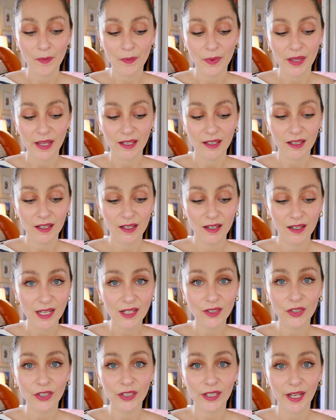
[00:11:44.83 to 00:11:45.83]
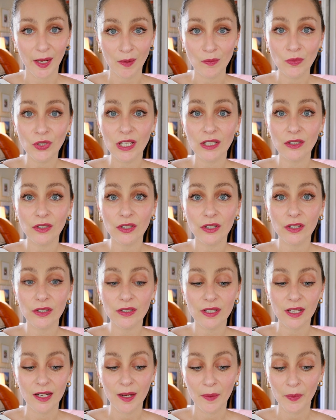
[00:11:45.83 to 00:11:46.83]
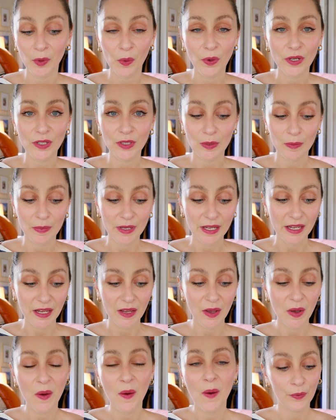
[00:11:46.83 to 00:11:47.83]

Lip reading: I'm like, these are game changers and I'm going to be